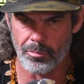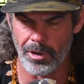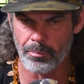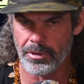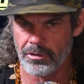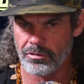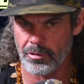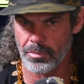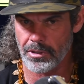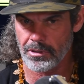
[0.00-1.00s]
you bump into
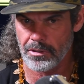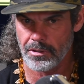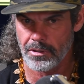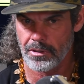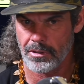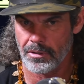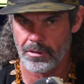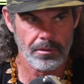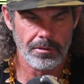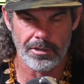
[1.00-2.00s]
somebody,
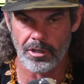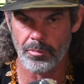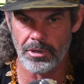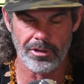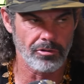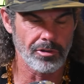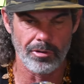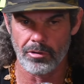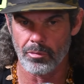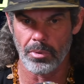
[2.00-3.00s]
because
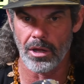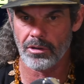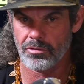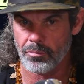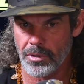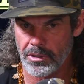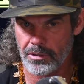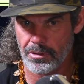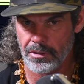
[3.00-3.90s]
you block somebody,